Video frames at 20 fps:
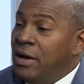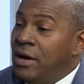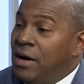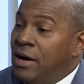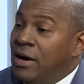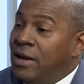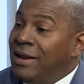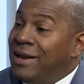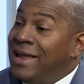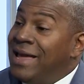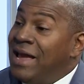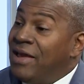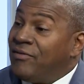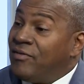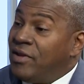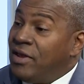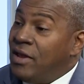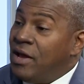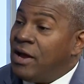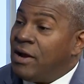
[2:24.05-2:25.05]
and
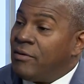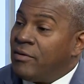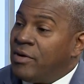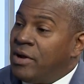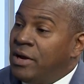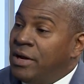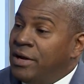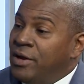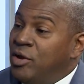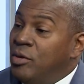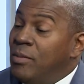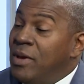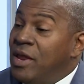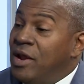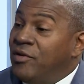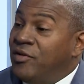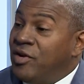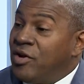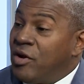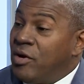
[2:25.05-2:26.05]
lastly, our
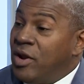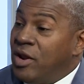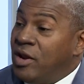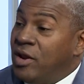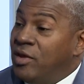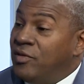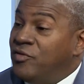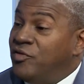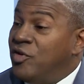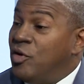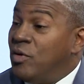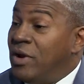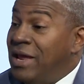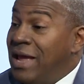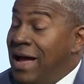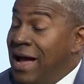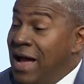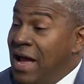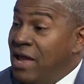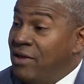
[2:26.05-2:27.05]
humanitarian is
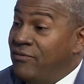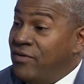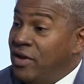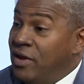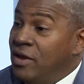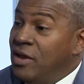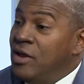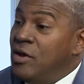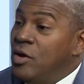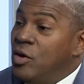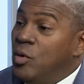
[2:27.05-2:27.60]
Joni Ivey,